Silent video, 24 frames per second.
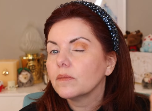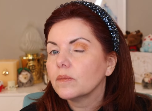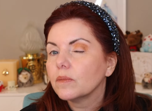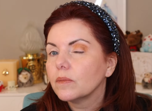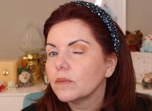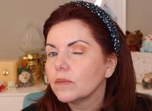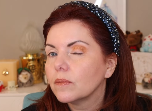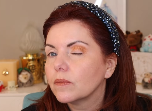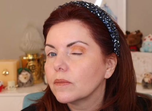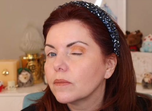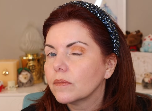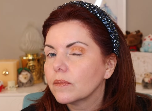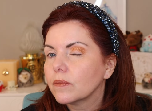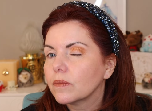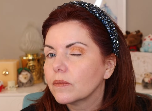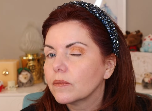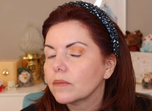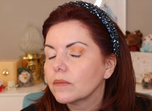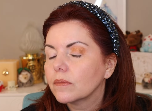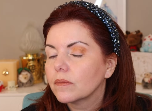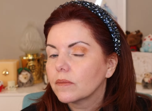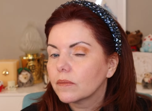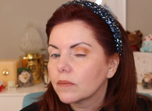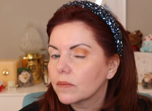
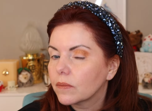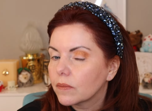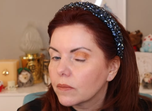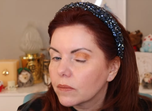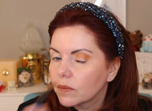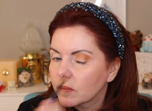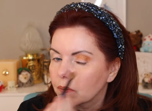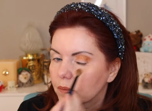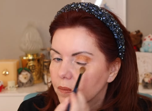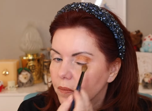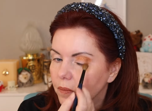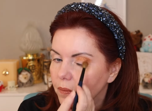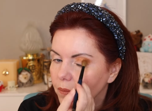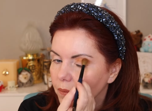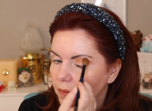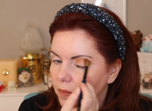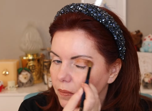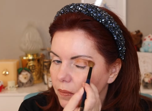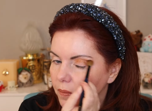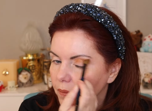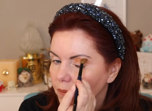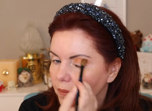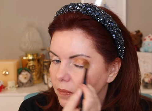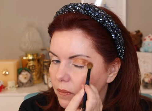
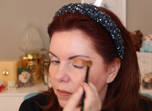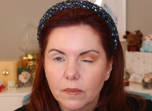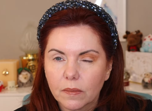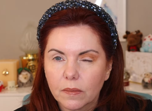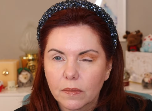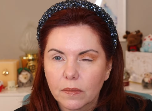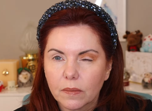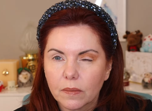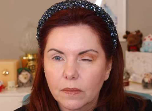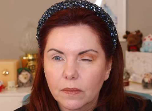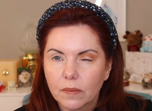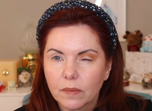No one is speaking in this clip.